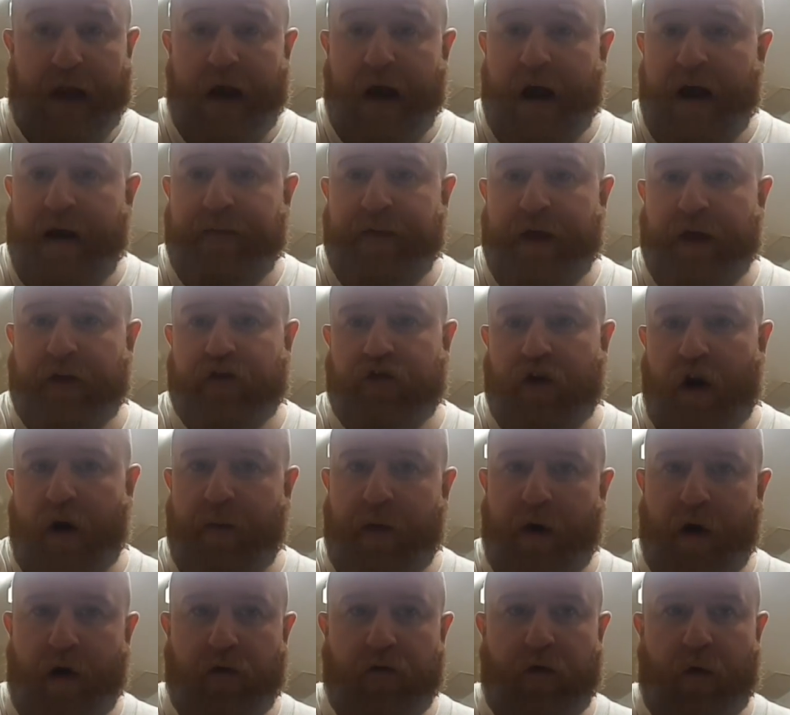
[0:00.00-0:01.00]
that
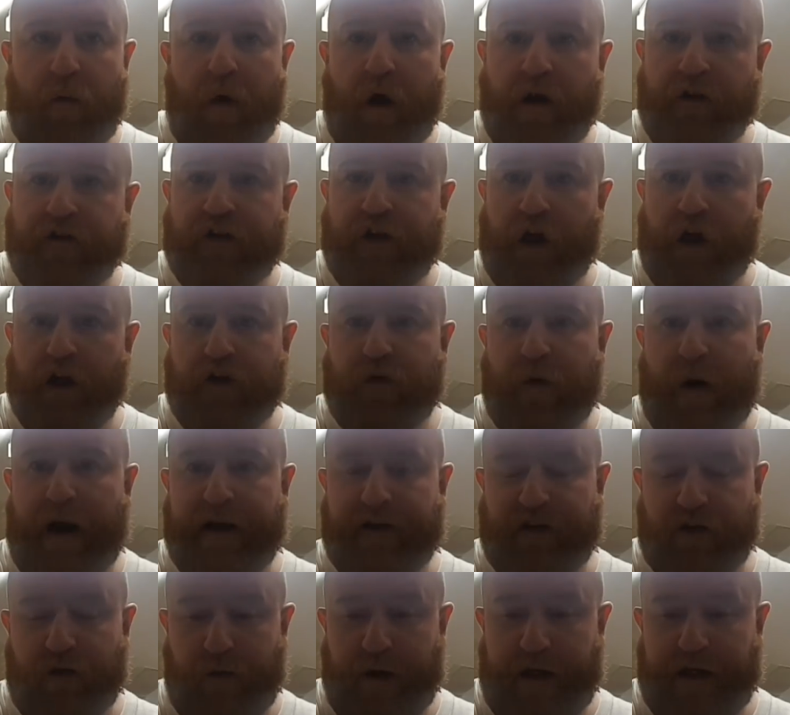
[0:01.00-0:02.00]
drop over once or
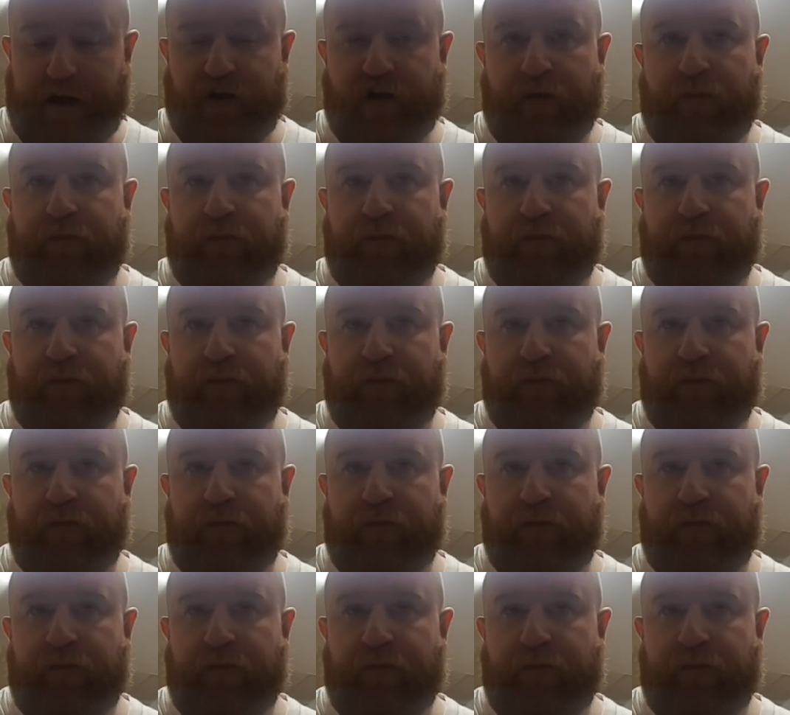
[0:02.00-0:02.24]
twice a week.